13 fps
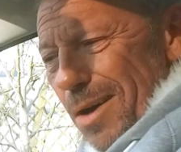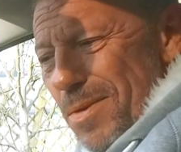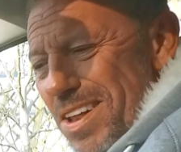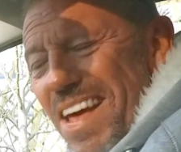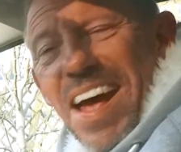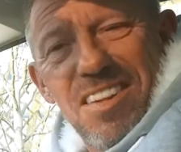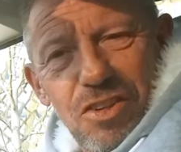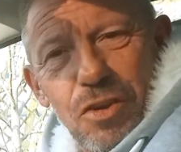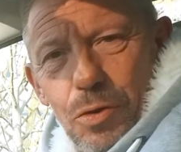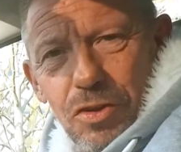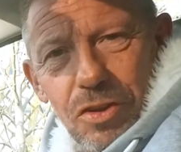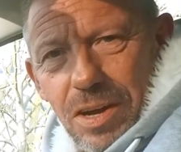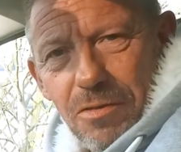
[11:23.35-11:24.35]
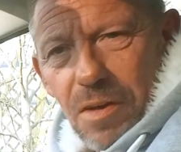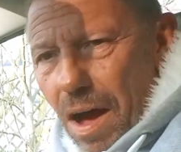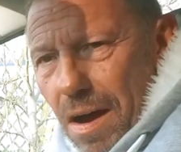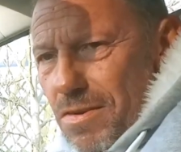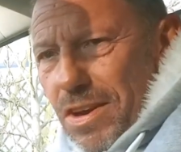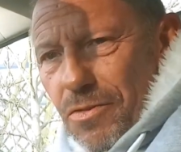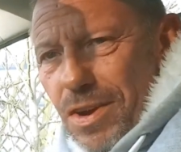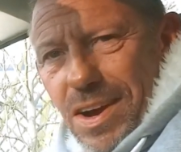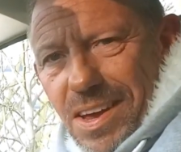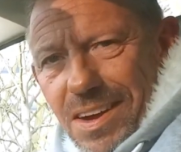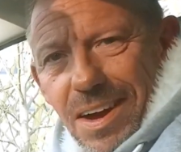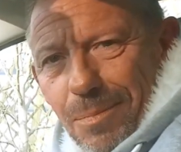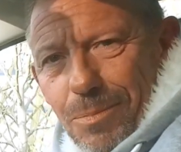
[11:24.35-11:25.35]
I mean, that sort of stuff only
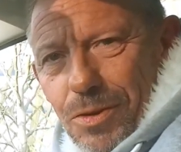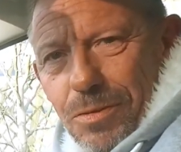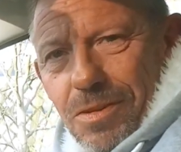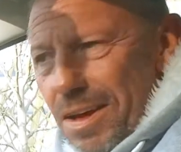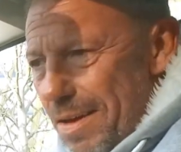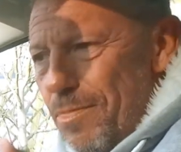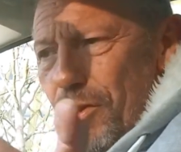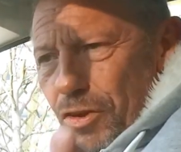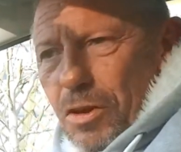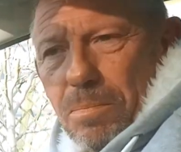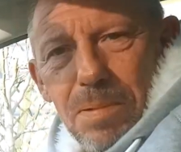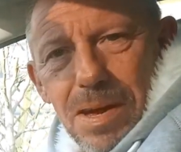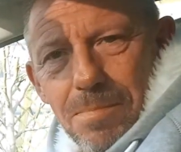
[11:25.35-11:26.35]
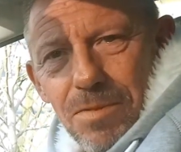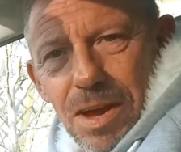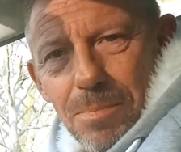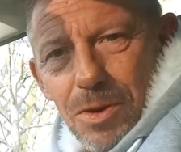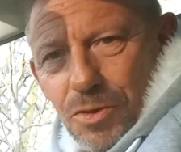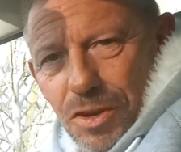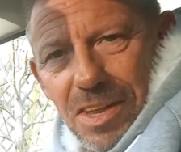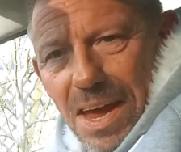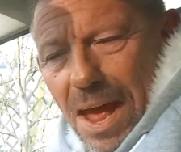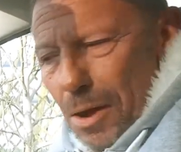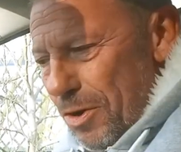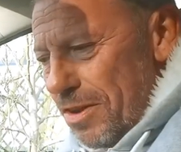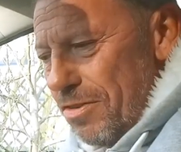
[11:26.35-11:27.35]
really comes on like the top BMWs and
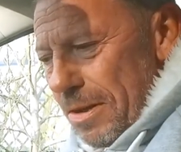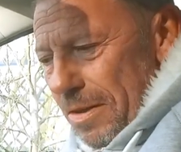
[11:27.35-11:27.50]
the Audis.